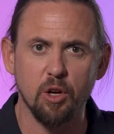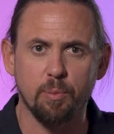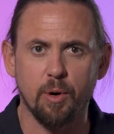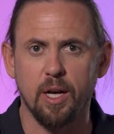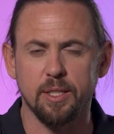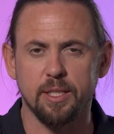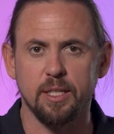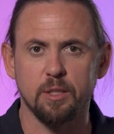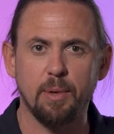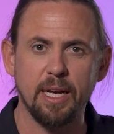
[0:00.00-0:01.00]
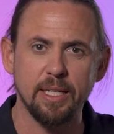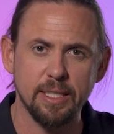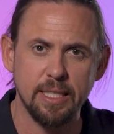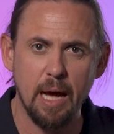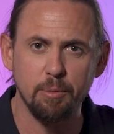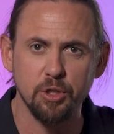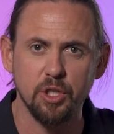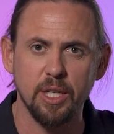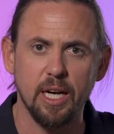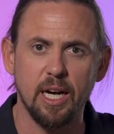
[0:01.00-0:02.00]
your process by
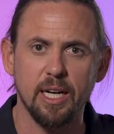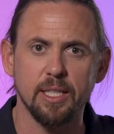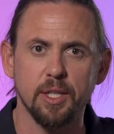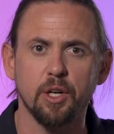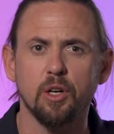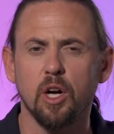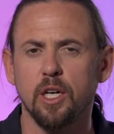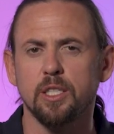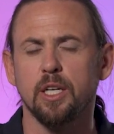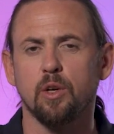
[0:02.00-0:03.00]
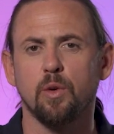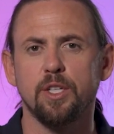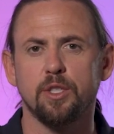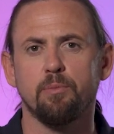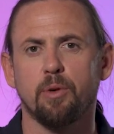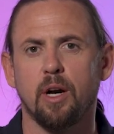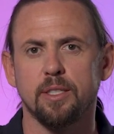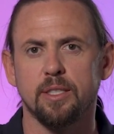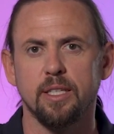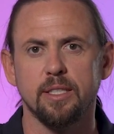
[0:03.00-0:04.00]
establishing a clear content creation
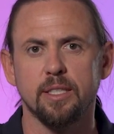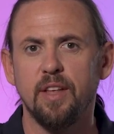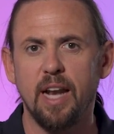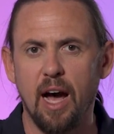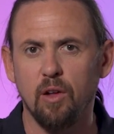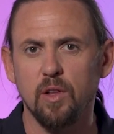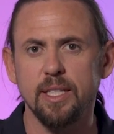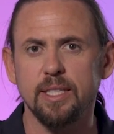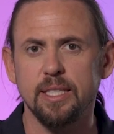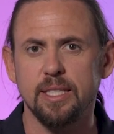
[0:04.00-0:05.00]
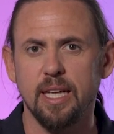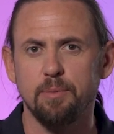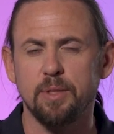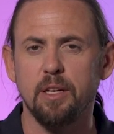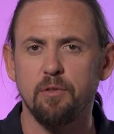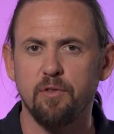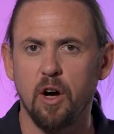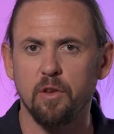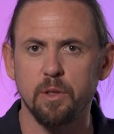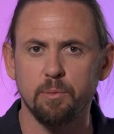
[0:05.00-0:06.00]
process that outlines the steps
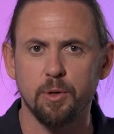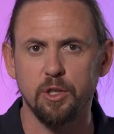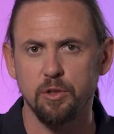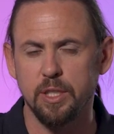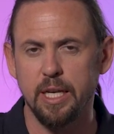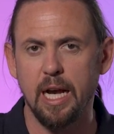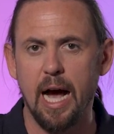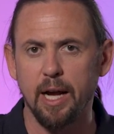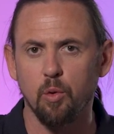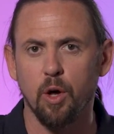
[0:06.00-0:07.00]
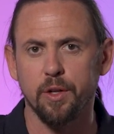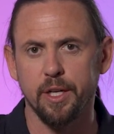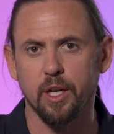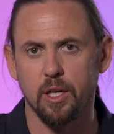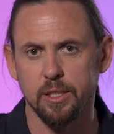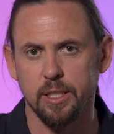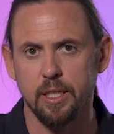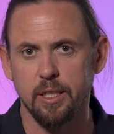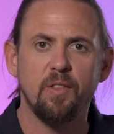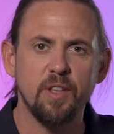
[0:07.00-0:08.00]
involved in producing high-quality
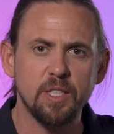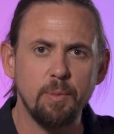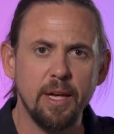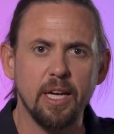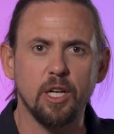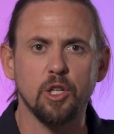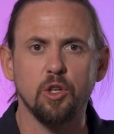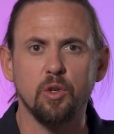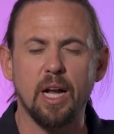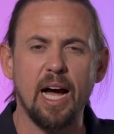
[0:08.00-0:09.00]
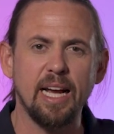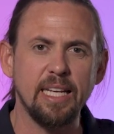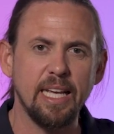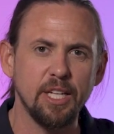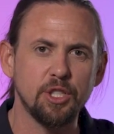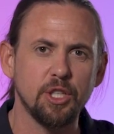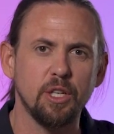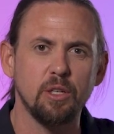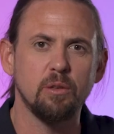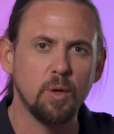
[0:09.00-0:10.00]
content. This may include
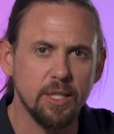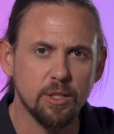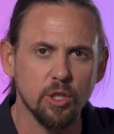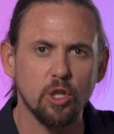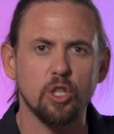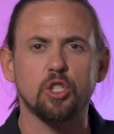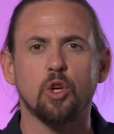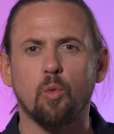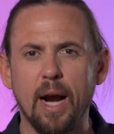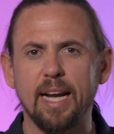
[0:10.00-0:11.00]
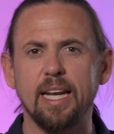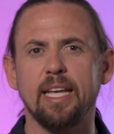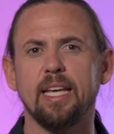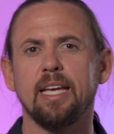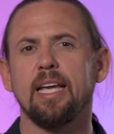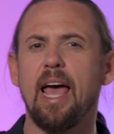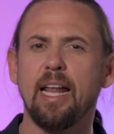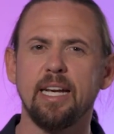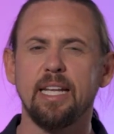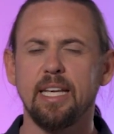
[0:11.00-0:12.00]
ideation, research, writing,
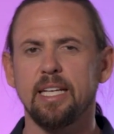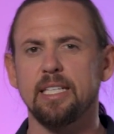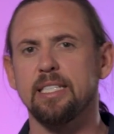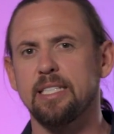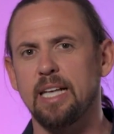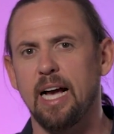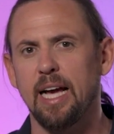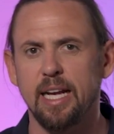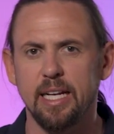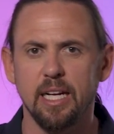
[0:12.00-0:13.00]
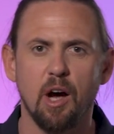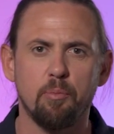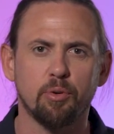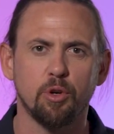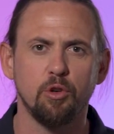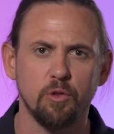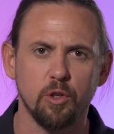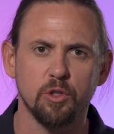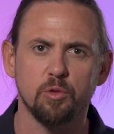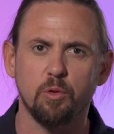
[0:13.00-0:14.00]
editing, design,
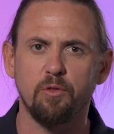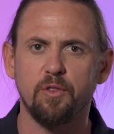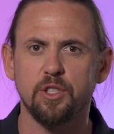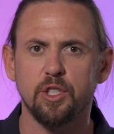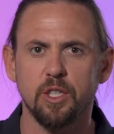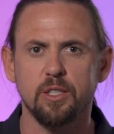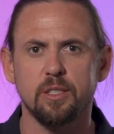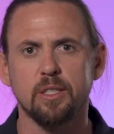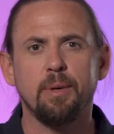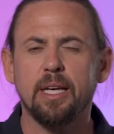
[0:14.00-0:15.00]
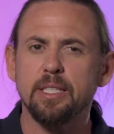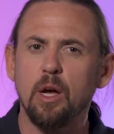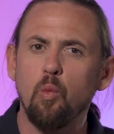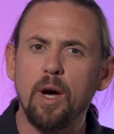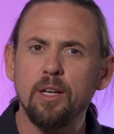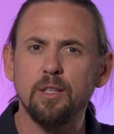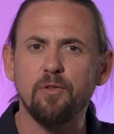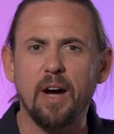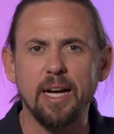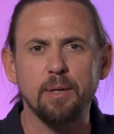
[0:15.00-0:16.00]
approvals, revisions, because a
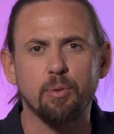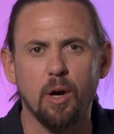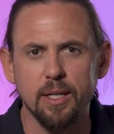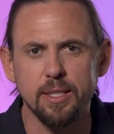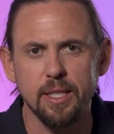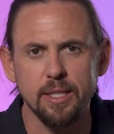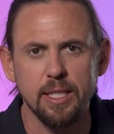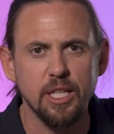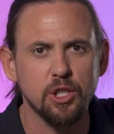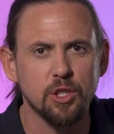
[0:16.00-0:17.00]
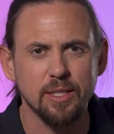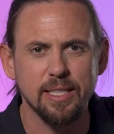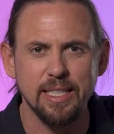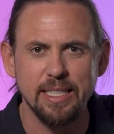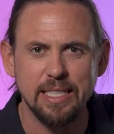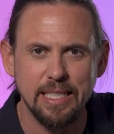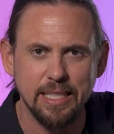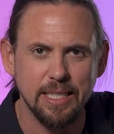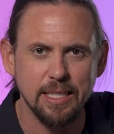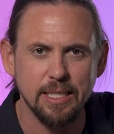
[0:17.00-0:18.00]
well-defined process ensures
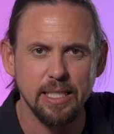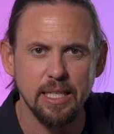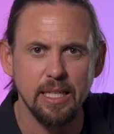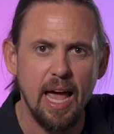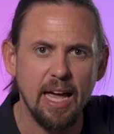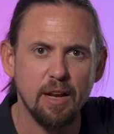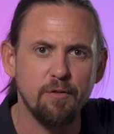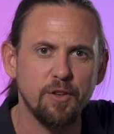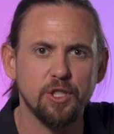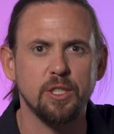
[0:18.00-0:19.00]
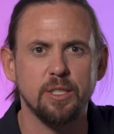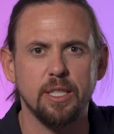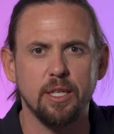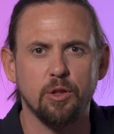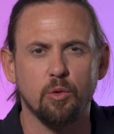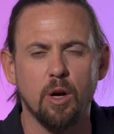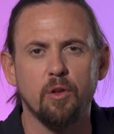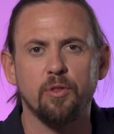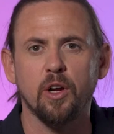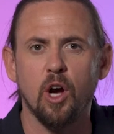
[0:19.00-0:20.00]
consistency and efficiency
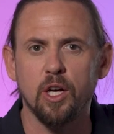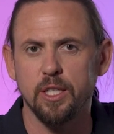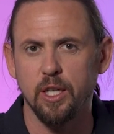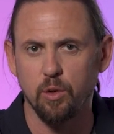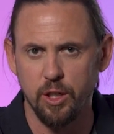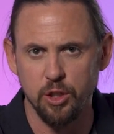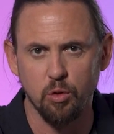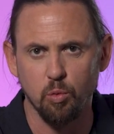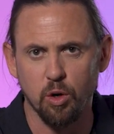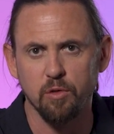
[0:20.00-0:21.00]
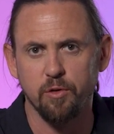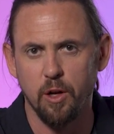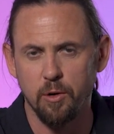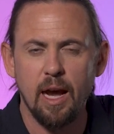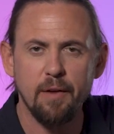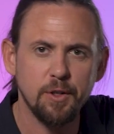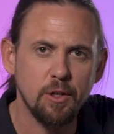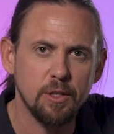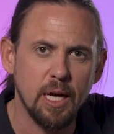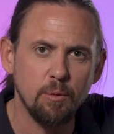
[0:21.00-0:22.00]
throughout the content creation workflow. After
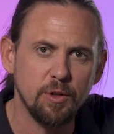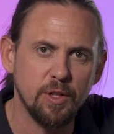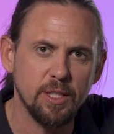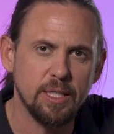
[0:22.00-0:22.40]
you're done with this